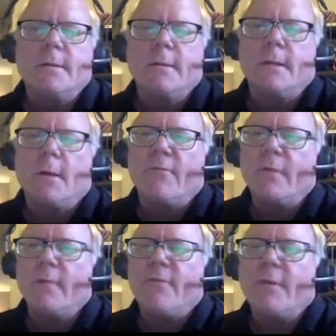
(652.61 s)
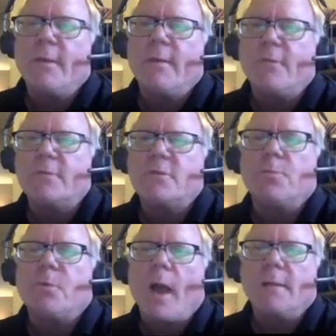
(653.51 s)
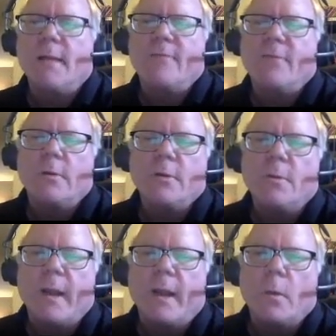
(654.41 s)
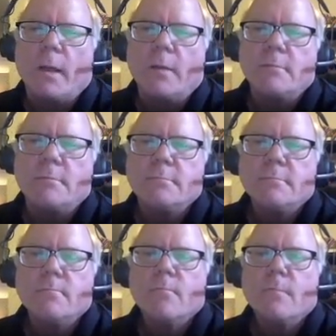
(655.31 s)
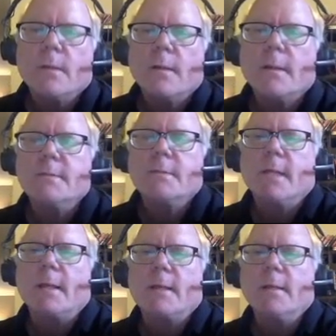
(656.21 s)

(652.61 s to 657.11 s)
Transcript: if you're super high level, you may not win. It's like,